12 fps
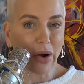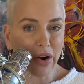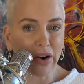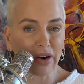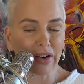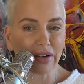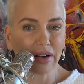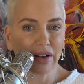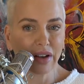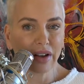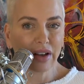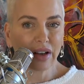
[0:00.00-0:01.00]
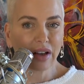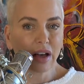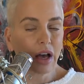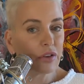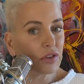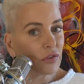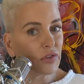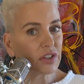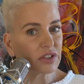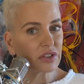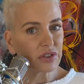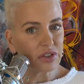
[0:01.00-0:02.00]
part of the
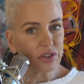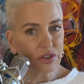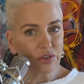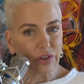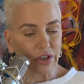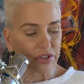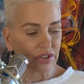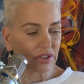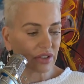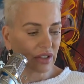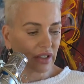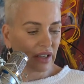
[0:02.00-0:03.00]
physical universe.